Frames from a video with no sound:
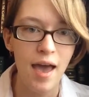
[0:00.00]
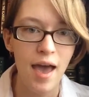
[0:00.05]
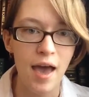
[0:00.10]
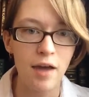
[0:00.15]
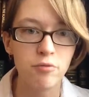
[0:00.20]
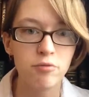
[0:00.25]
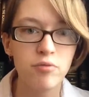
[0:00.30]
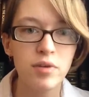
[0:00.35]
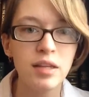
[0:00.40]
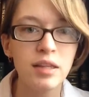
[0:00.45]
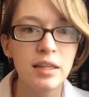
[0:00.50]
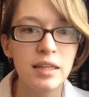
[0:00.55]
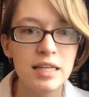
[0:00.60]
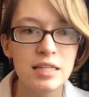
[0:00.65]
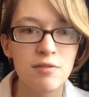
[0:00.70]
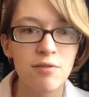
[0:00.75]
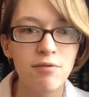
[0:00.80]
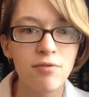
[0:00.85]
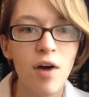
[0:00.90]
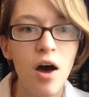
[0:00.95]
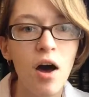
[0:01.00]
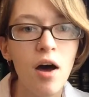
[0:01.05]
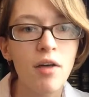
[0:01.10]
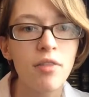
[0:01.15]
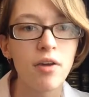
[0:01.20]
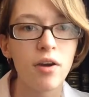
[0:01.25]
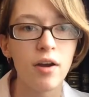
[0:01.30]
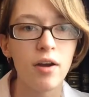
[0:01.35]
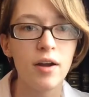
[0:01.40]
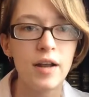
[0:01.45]
And Riddley's
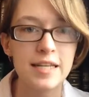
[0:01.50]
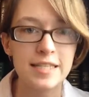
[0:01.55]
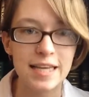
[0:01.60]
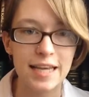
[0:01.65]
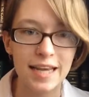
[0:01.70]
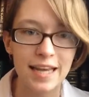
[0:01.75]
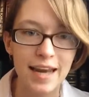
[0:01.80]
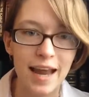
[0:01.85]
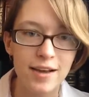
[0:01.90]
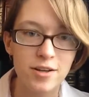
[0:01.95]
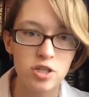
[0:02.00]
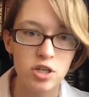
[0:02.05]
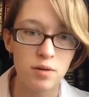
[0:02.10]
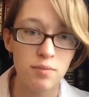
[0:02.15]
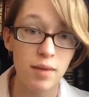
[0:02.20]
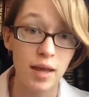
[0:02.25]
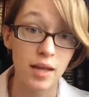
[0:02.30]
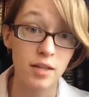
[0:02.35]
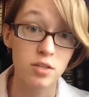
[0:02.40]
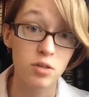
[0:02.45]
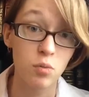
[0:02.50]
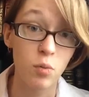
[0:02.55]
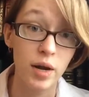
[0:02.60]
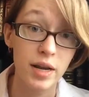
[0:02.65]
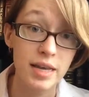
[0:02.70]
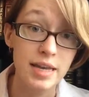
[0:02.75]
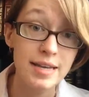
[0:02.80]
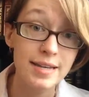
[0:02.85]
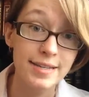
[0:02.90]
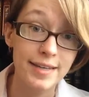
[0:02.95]
father is a connection man, so
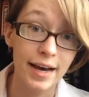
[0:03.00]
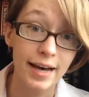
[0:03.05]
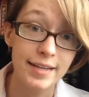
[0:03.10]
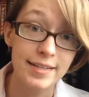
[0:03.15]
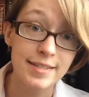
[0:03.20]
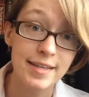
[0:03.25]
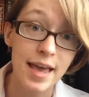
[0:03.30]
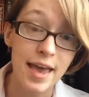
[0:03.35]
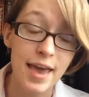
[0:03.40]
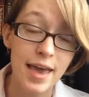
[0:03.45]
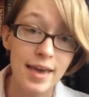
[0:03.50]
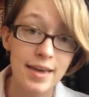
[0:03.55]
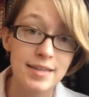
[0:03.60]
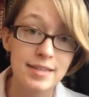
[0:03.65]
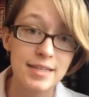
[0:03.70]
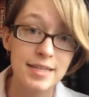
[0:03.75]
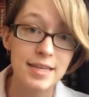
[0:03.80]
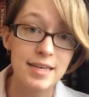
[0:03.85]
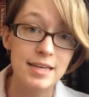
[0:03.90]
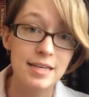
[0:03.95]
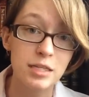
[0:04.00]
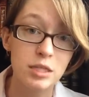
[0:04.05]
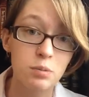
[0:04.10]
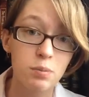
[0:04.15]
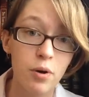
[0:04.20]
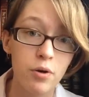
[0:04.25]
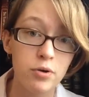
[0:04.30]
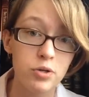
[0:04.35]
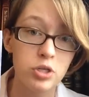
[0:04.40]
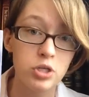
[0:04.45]
what he does is he is
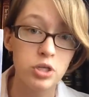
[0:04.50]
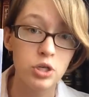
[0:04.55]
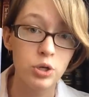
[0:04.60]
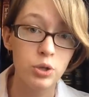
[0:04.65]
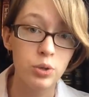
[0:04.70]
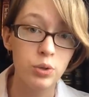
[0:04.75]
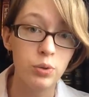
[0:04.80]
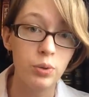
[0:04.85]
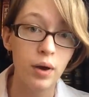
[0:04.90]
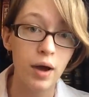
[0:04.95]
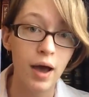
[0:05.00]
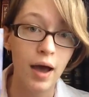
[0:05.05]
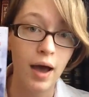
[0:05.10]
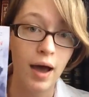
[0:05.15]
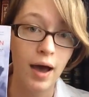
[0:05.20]
supposed to